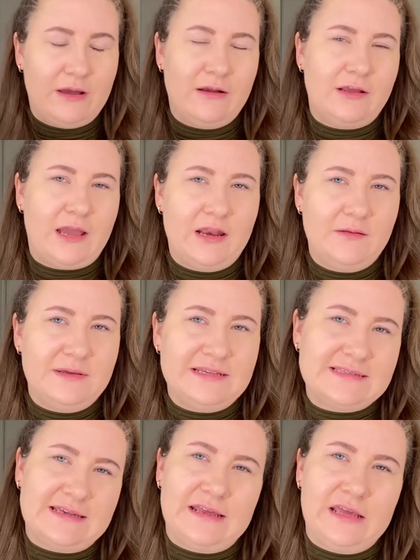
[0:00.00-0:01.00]
I'd kind of be
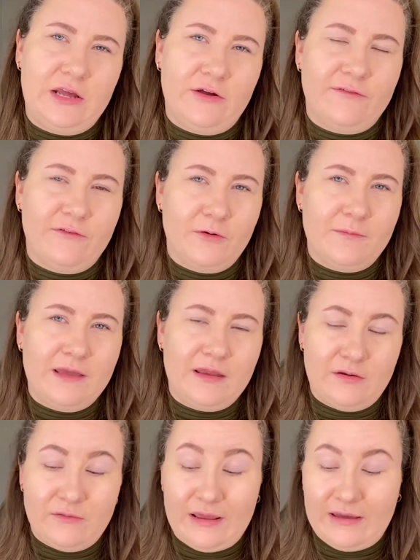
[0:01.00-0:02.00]
sitting here for a bit
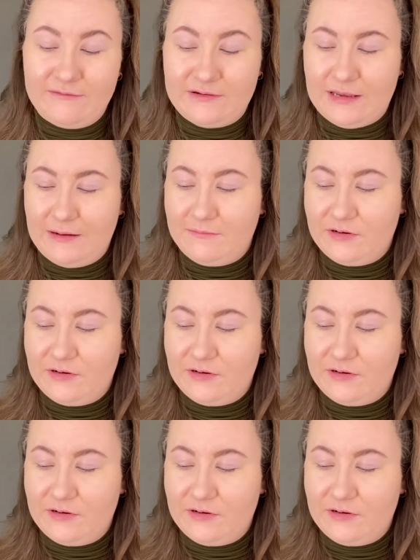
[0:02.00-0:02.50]
and it would have time